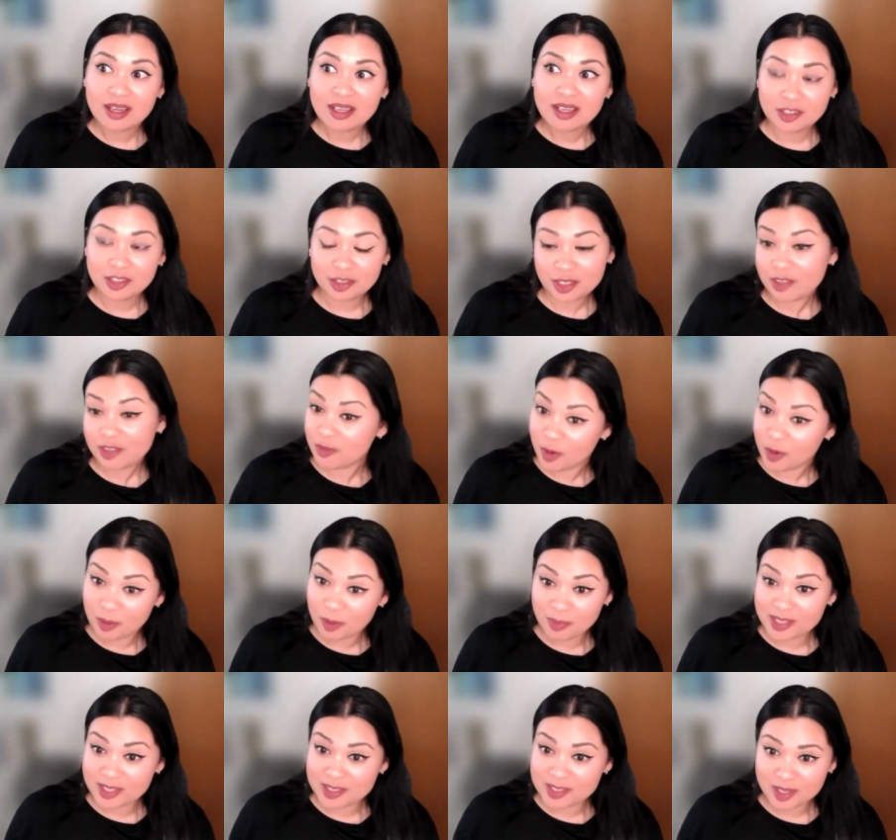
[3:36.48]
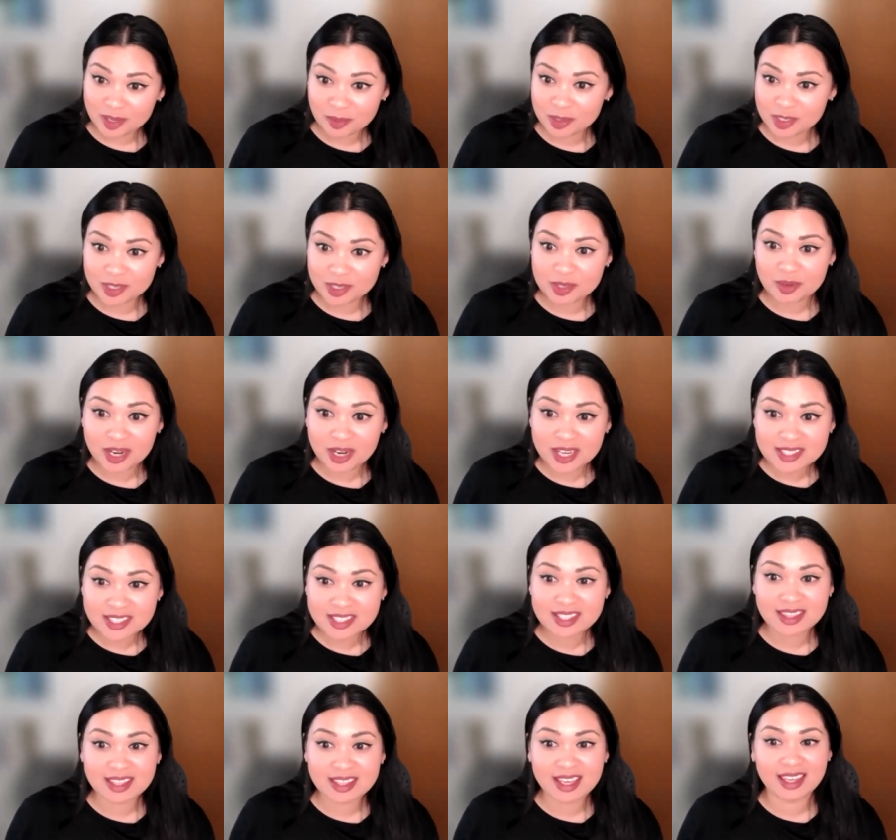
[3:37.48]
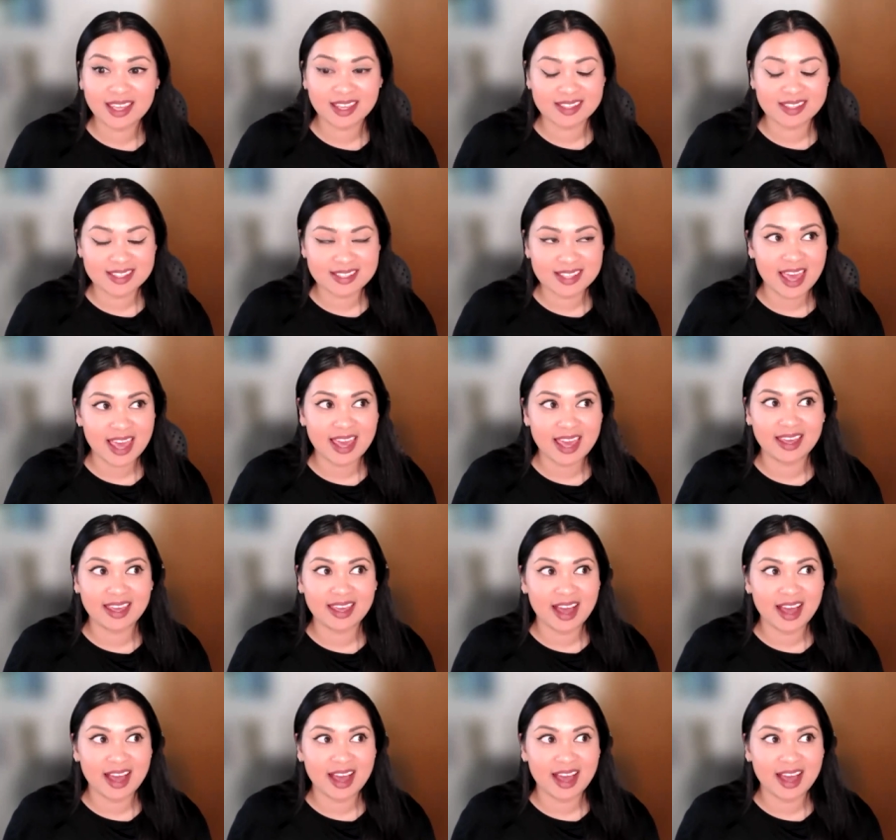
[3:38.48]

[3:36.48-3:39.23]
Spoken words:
nearly 4 months ago, which is crazy to think and say.